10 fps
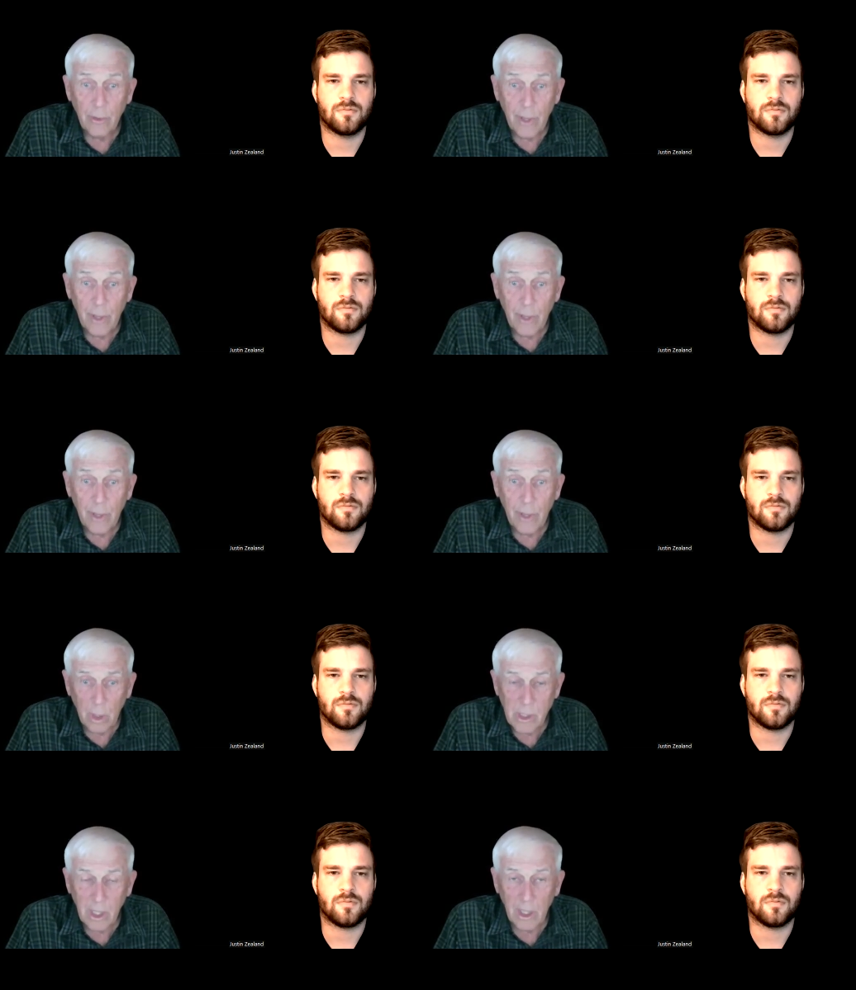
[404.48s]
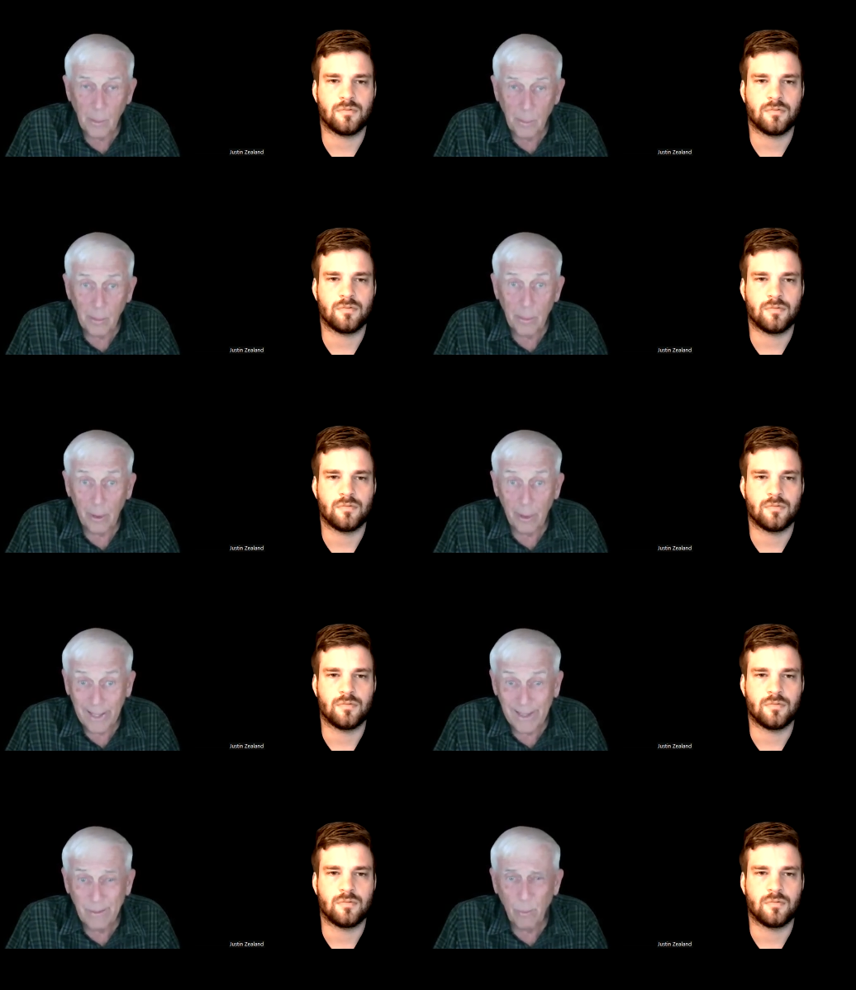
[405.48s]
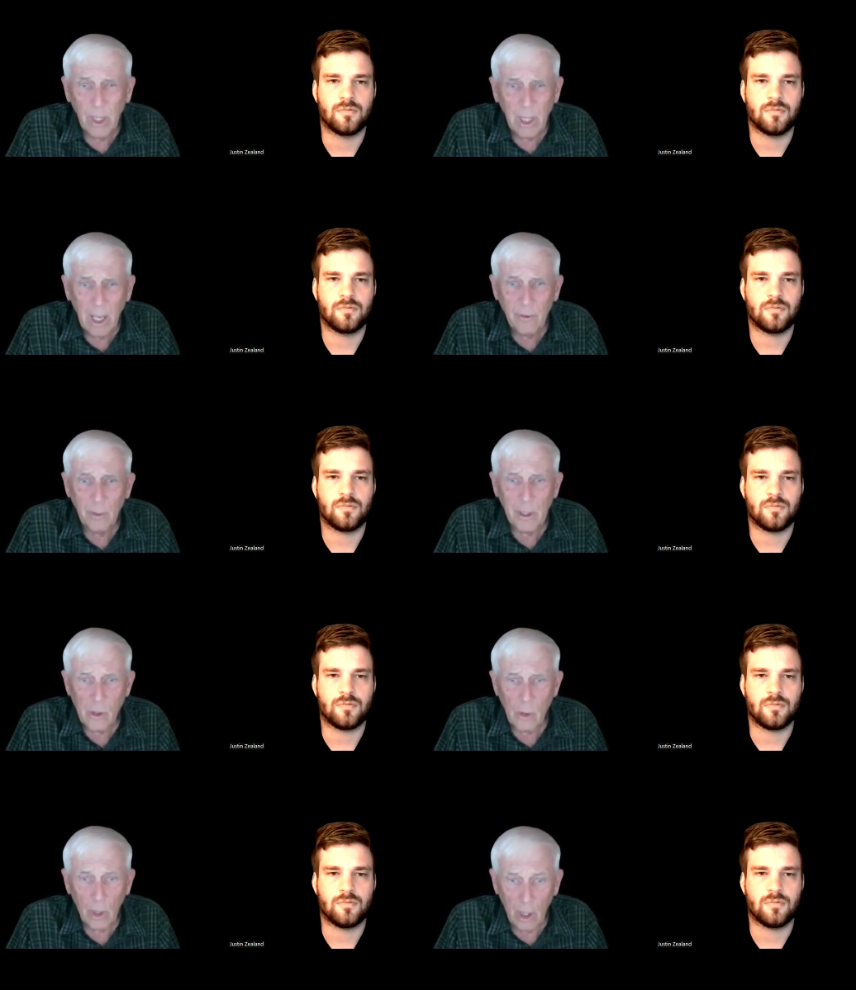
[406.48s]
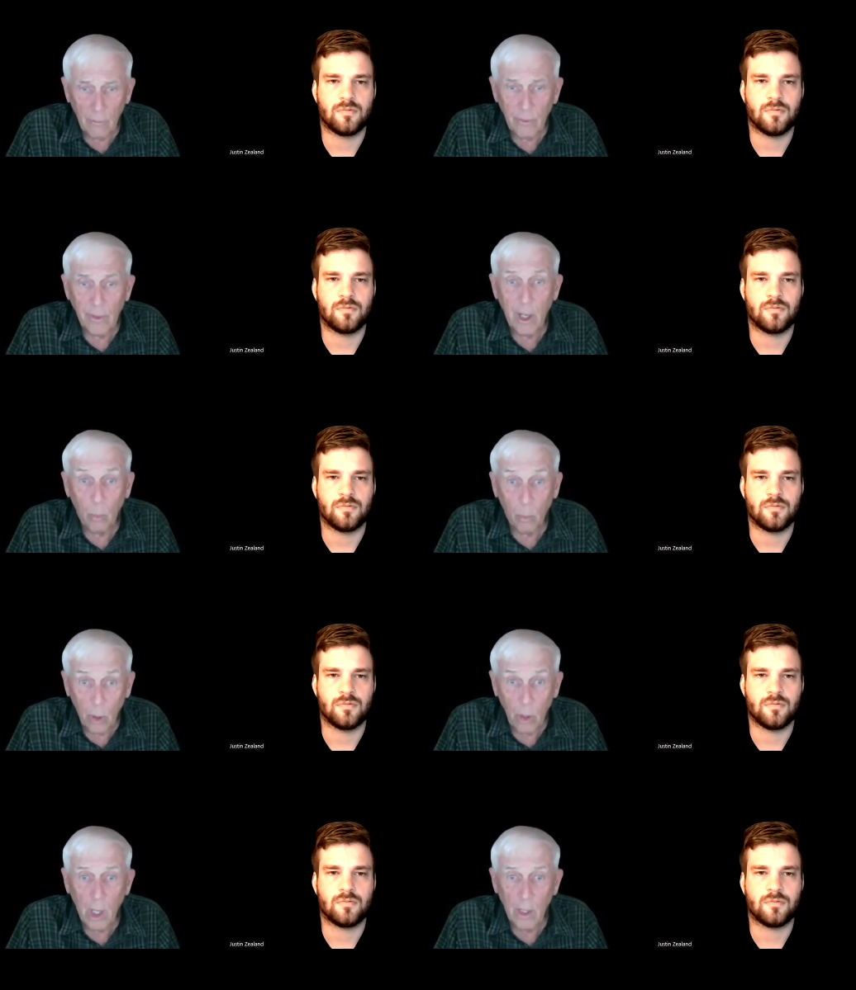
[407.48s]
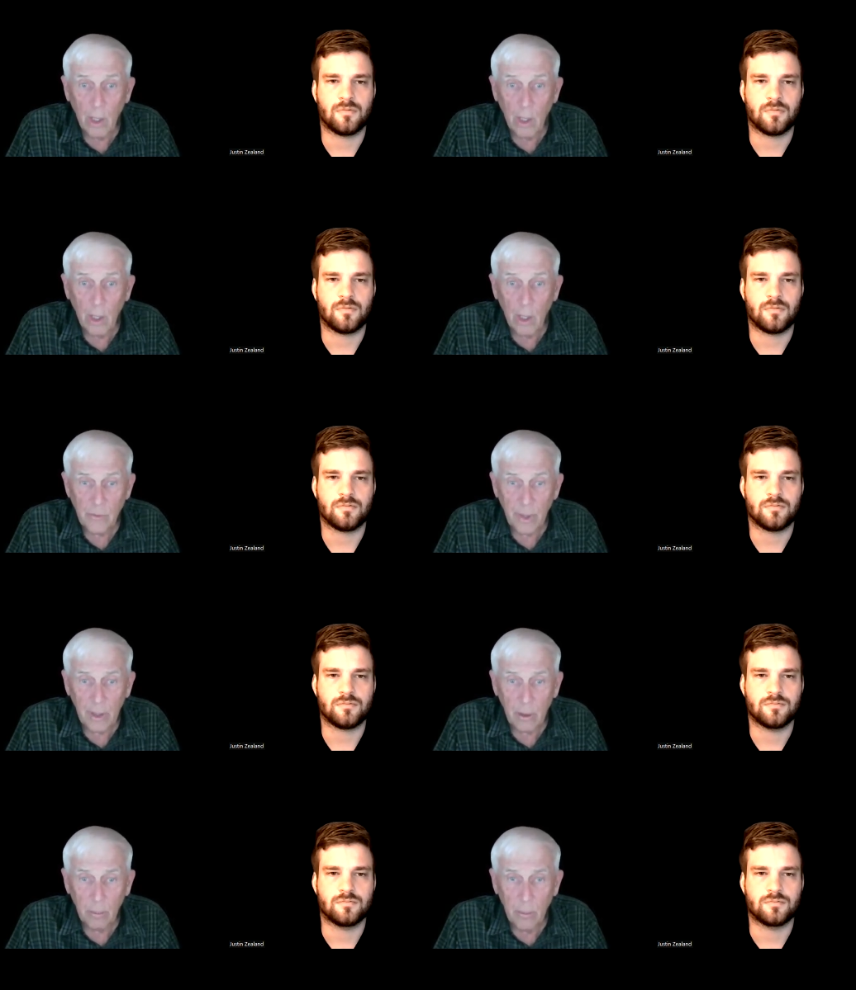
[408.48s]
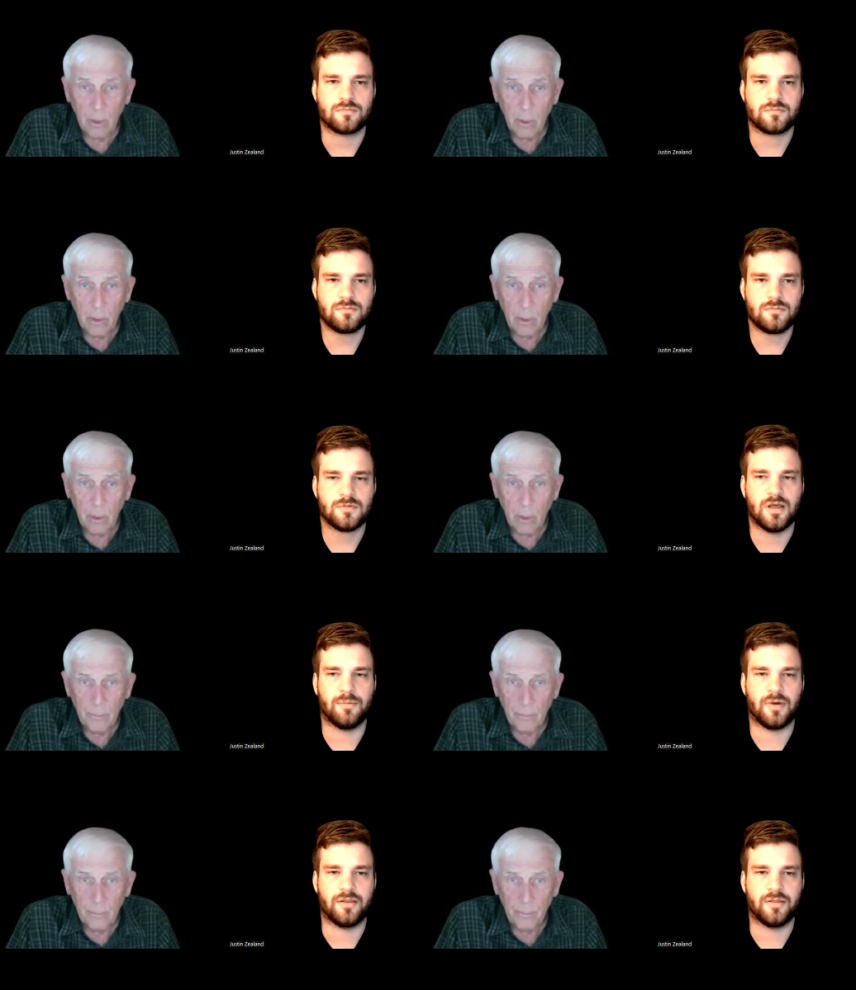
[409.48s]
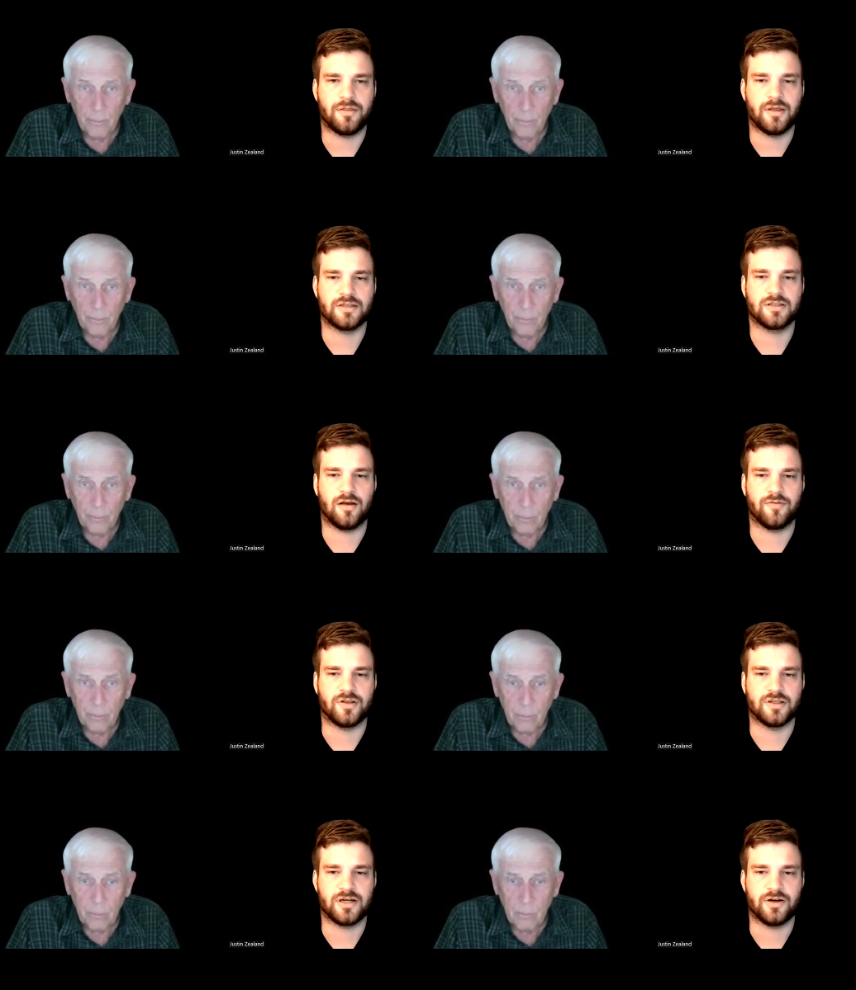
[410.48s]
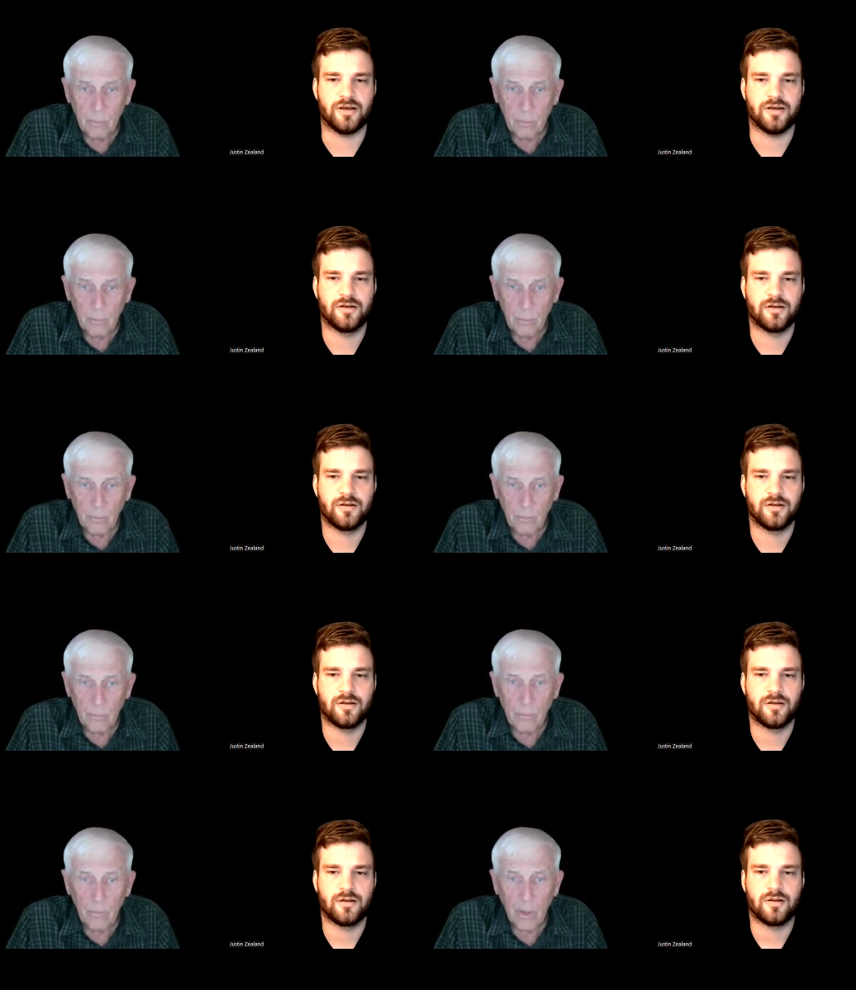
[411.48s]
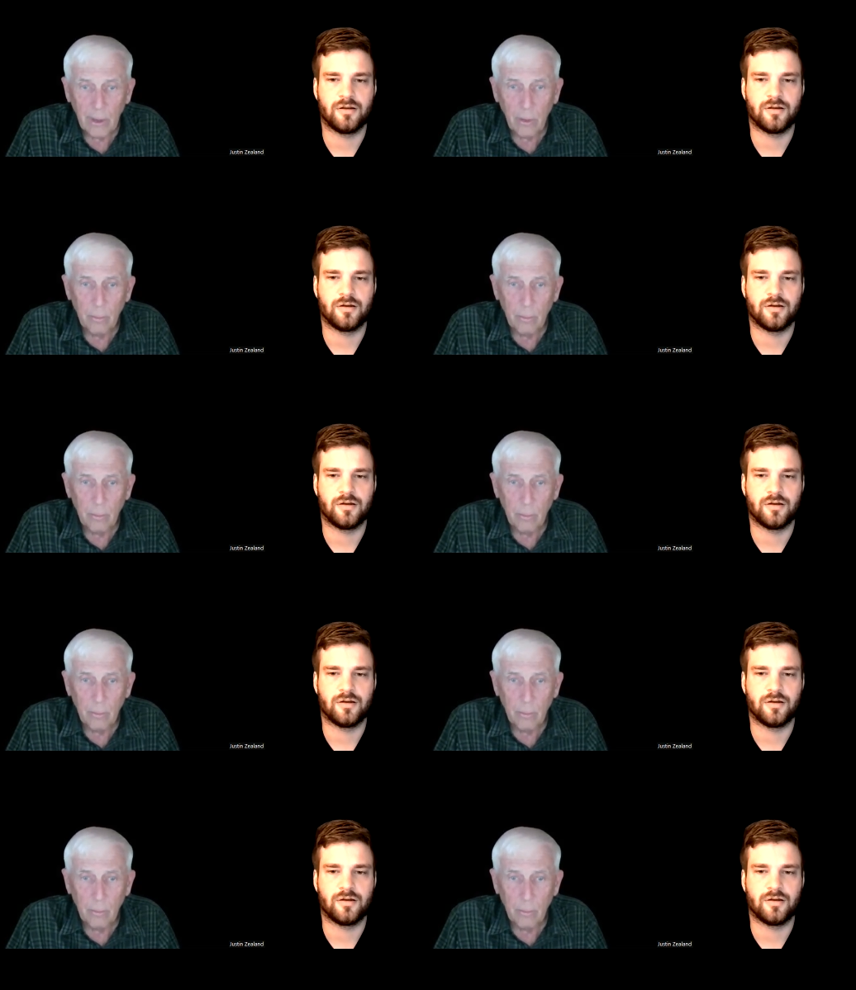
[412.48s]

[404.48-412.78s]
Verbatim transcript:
Speaker 1: that's where he wants to get people. And we have to be so careful that we're not the next victim.
Speaker 2: Amen. Thanks a lot for this, Harry.
Speaker 1: Thank you.